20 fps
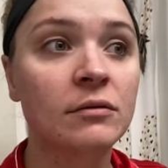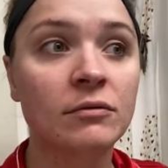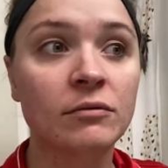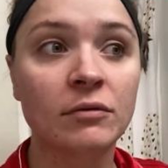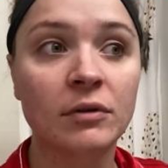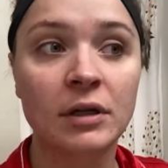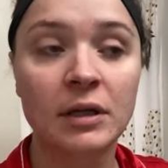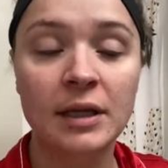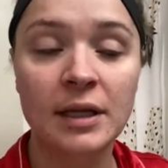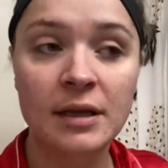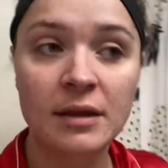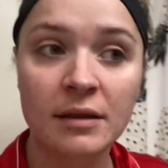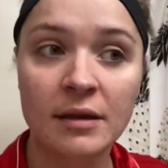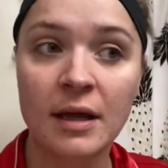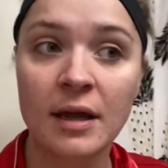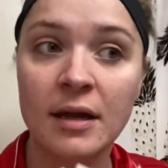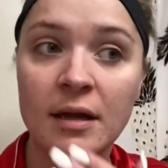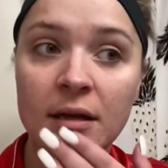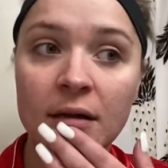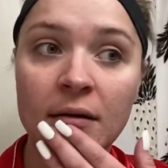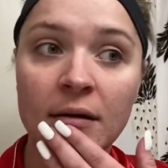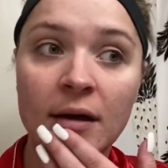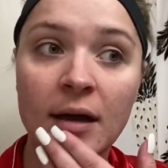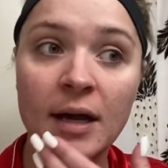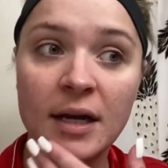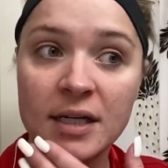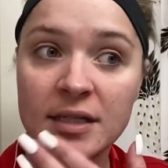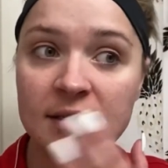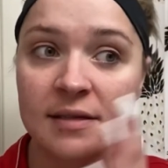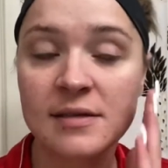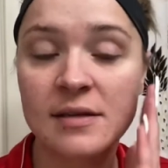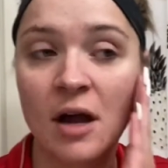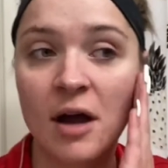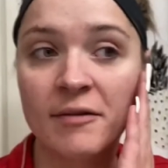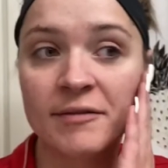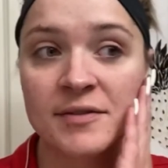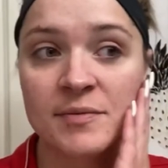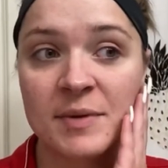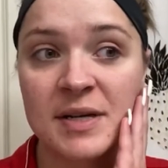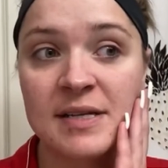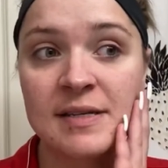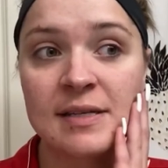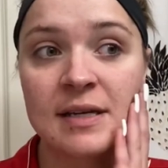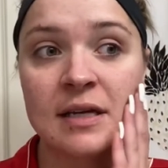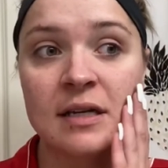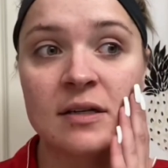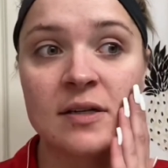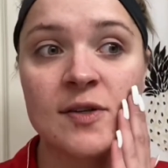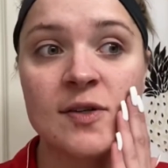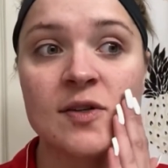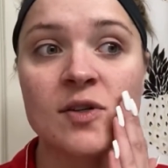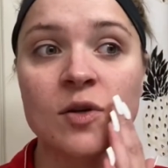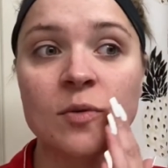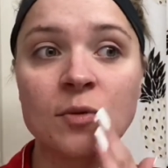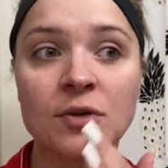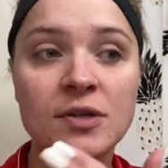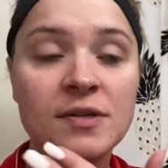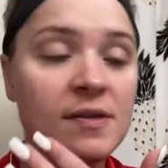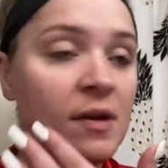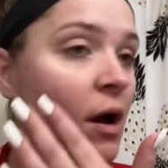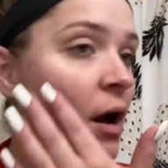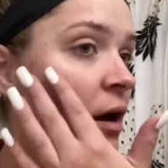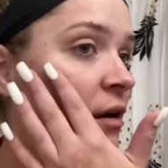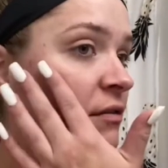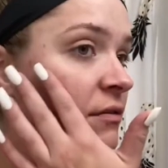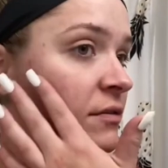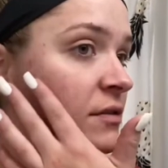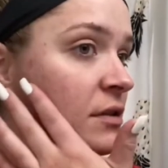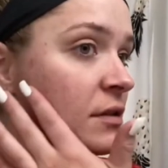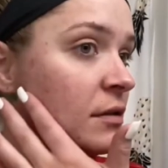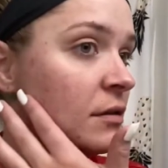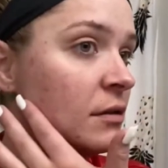really think, and it's soft, my skin is super soft.